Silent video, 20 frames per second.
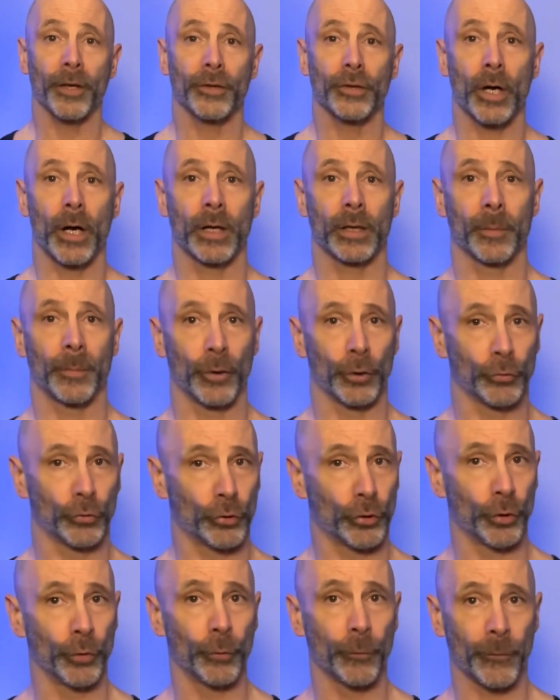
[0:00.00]
to talk
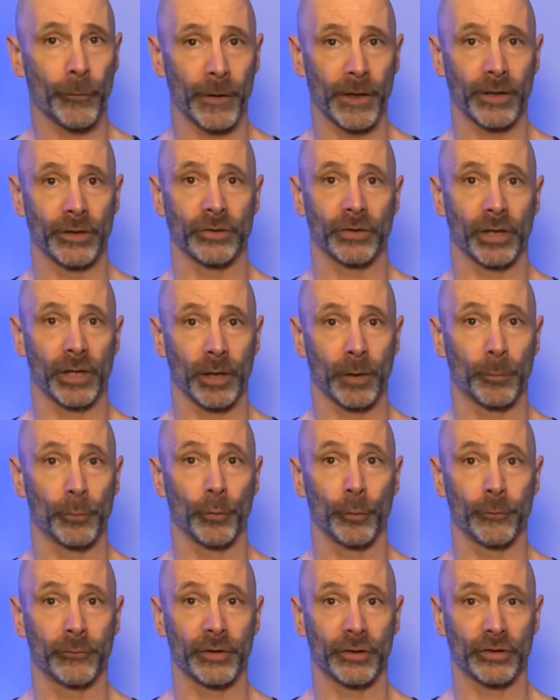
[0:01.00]
about two things that can
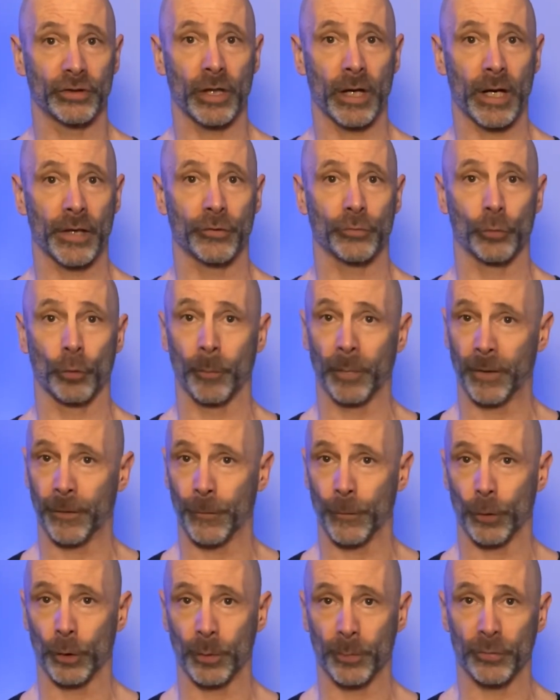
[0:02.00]
improve testosterone by
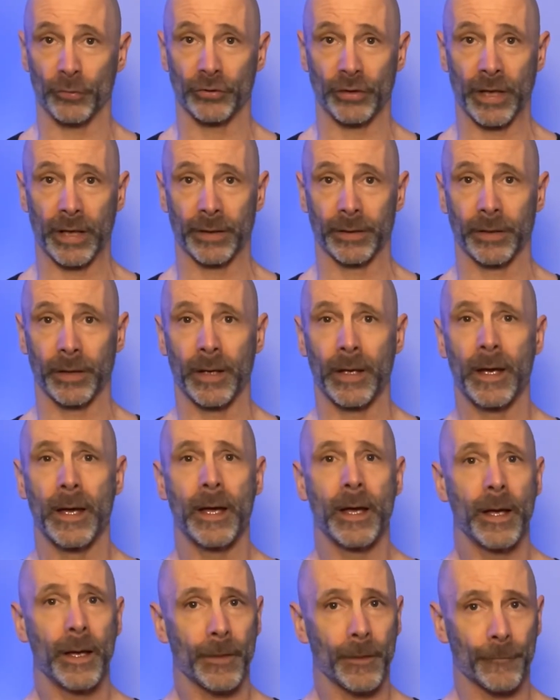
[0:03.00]
30%.
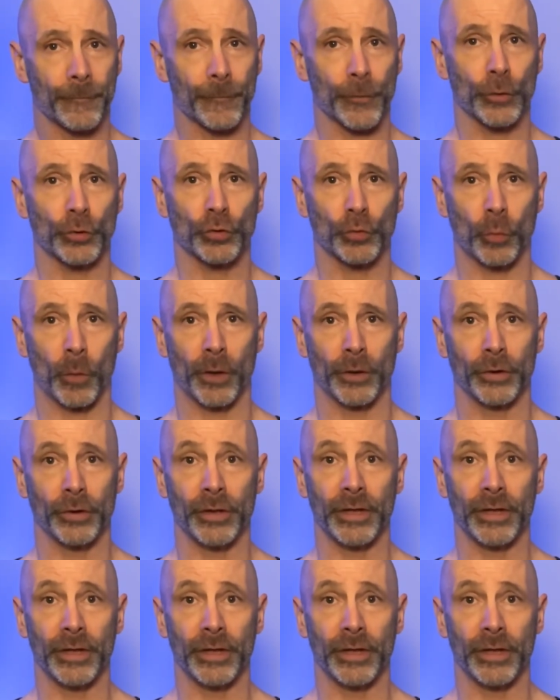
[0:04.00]
The first one you